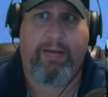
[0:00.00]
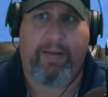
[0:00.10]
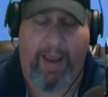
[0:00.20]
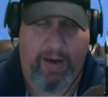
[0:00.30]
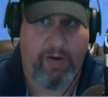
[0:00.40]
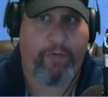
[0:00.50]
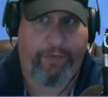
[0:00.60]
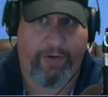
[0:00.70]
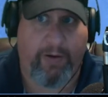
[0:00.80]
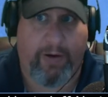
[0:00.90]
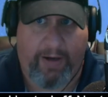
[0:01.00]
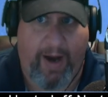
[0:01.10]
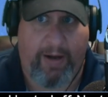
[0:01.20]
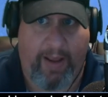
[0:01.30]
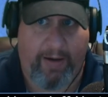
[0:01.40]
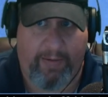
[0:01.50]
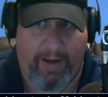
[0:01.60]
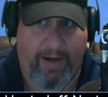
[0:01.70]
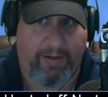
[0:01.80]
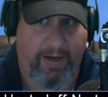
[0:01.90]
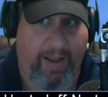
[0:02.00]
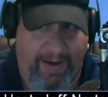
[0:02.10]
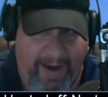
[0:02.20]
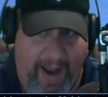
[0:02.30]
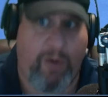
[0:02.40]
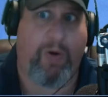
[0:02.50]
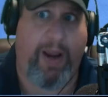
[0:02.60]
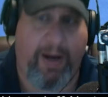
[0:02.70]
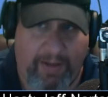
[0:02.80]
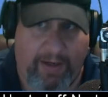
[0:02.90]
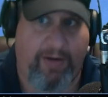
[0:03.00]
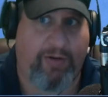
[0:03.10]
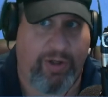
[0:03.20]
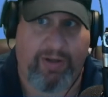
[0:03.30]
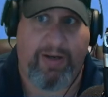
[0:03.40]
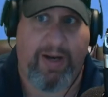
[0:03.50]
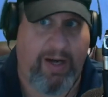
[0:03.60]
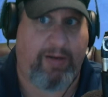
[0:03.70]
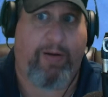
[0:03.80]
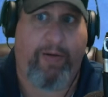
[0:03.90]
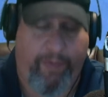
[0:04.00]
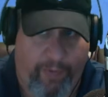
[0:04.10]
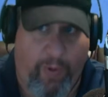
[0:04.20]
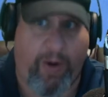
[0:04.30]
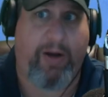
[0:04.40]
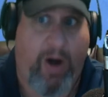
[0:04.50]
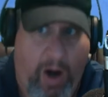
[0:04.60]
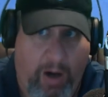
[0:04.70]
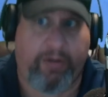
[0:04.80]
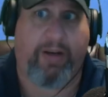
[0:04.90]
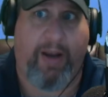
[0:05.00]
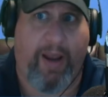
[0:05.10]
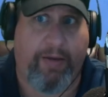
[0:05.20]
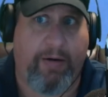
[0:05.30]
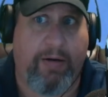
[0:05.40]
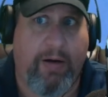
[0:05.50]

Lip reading: that you feel are kind of like I said, like gateways that you just need to avoid altogether?